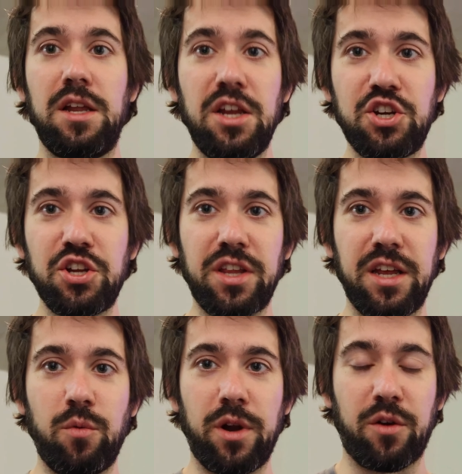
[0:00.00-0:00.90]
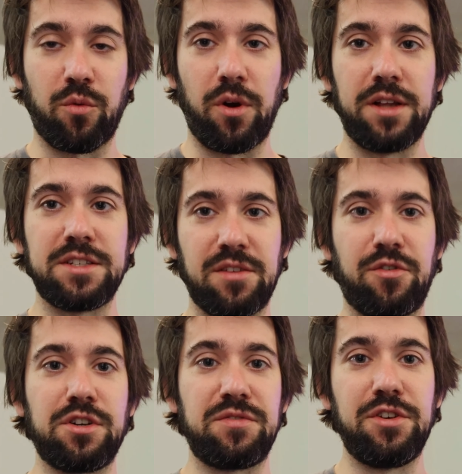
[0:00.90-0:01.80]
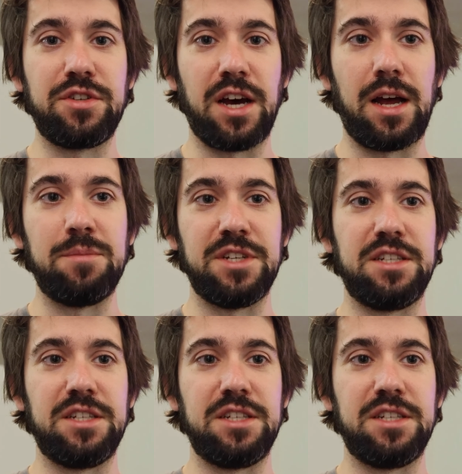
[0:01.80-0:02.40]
Initially, when it runs the first few times,